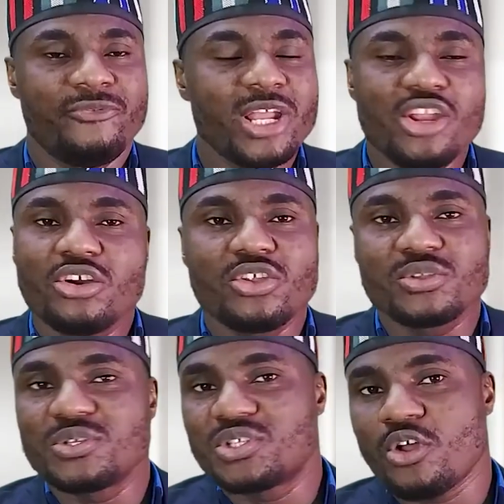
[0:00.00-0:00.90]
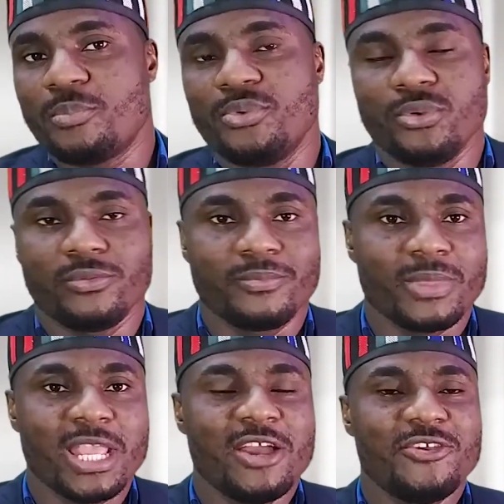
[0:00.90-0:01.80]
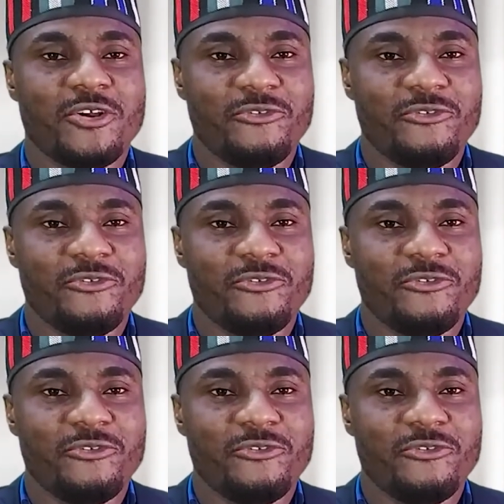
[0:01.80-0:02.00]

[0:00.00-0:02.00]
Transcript: Failure doesn't stop you. Your